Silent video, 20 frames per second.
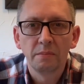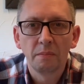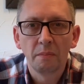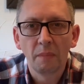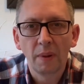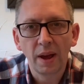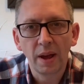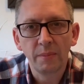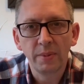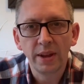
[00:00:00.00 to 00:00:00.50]

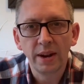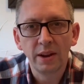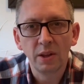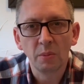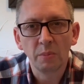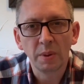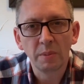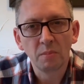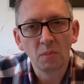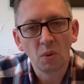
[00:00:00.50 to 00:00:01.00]
maybe a
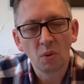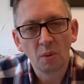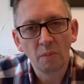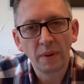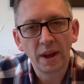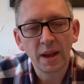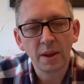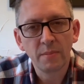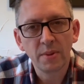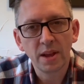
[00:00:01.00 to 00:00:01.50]
little bit more,
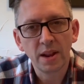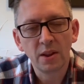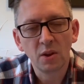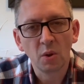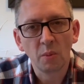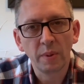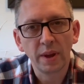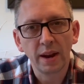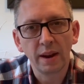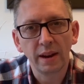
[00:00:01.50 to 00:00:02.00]
maybe a
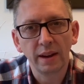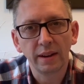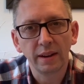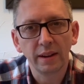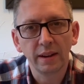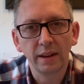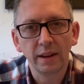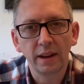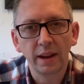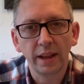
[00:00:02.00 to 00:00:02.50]
little bit
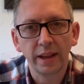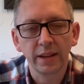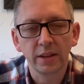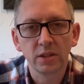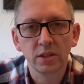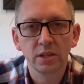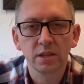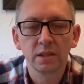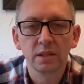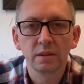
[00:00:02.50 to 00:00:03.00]

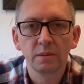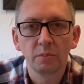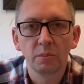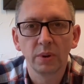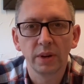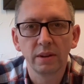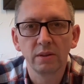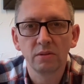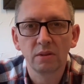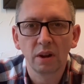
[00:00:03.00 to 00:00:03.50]
less,
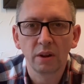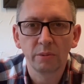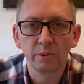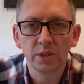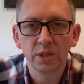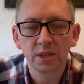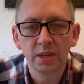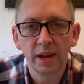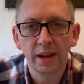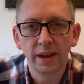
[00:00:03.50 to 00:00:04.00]
but it, I
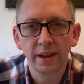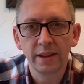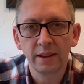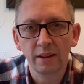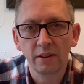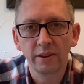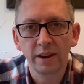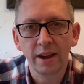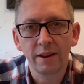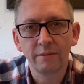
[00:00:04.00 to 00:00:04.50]
would say
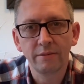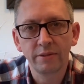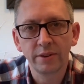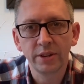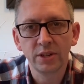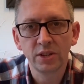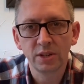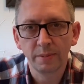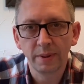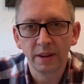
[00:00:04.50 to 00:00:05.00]
on
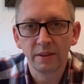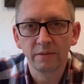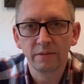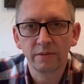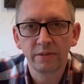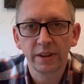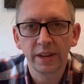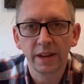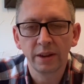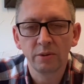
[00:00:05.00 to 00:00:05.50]
average about
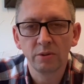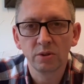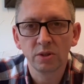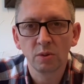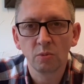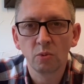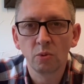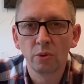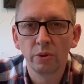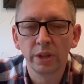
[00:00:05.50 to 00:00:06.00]
three hours.
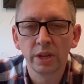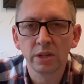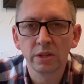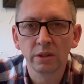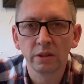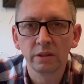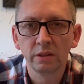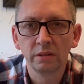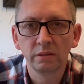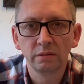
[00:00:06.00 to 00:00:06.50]
I wore this
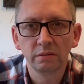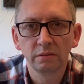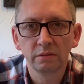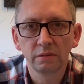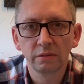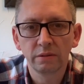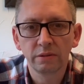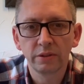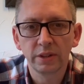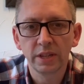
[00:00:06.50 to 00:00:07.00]
on
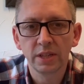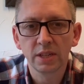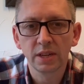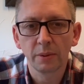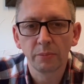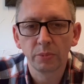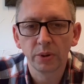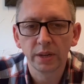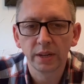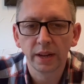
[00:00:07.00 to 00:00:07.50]
three
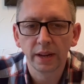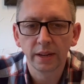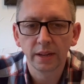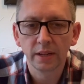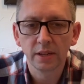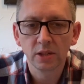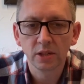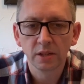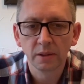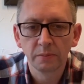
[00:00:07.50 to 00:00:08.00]
separate
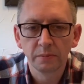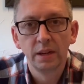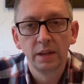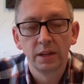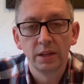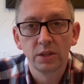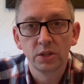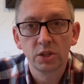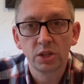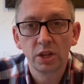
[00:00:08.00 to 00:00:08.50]
days.
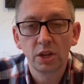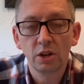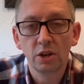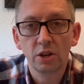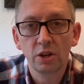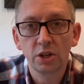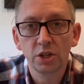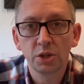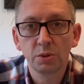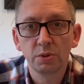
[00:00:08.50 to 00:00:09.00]

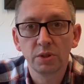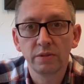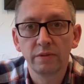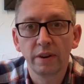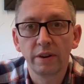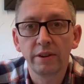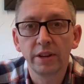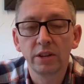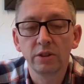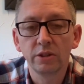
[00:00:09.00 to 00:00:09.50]
Sillage was
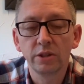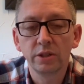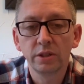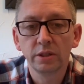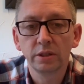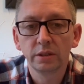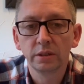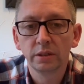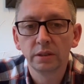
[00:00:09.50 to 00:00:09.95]
very good.